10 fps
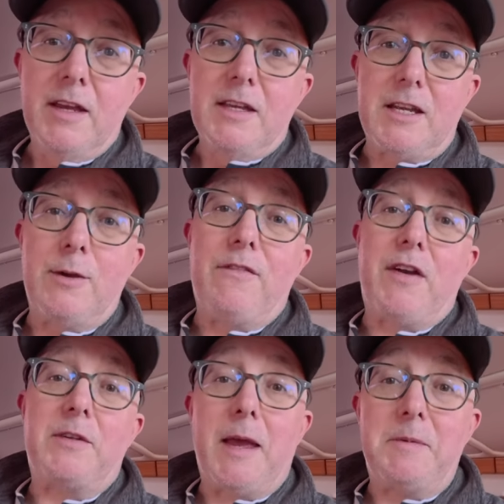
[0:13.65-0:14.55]
So I've
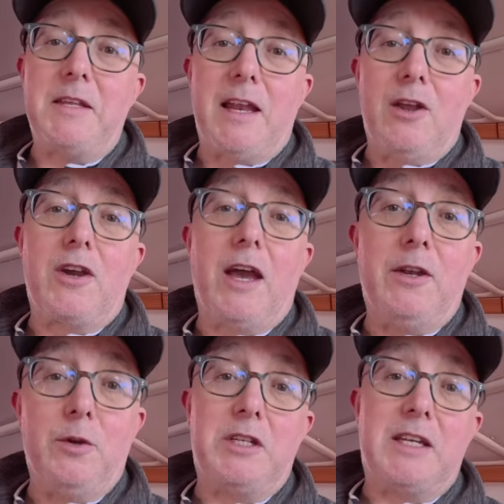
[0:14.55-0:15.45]
had to empty that locker
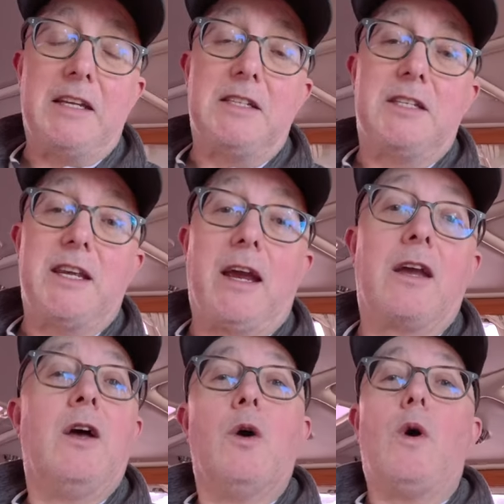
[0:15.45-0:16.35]
in order to get to the tank.
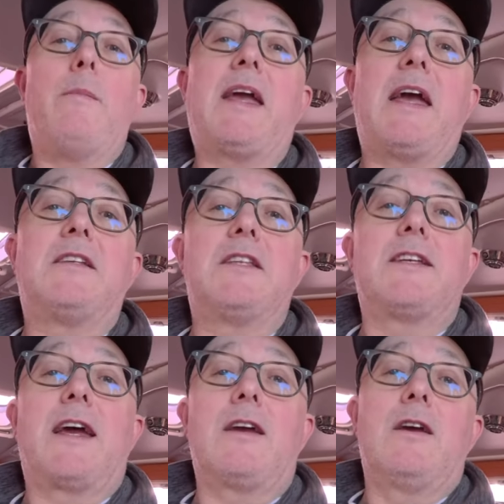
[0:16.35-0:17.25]
Why am I getting to the
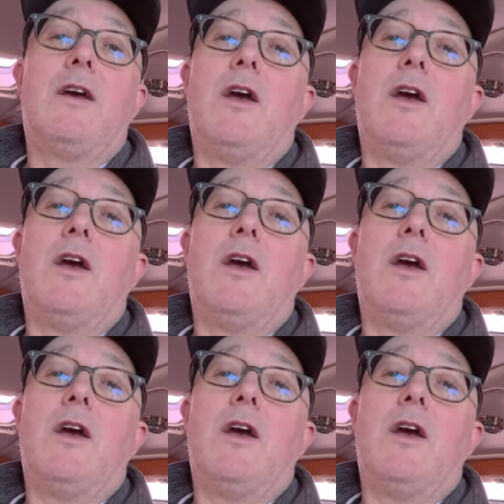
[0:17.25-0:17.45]
tank?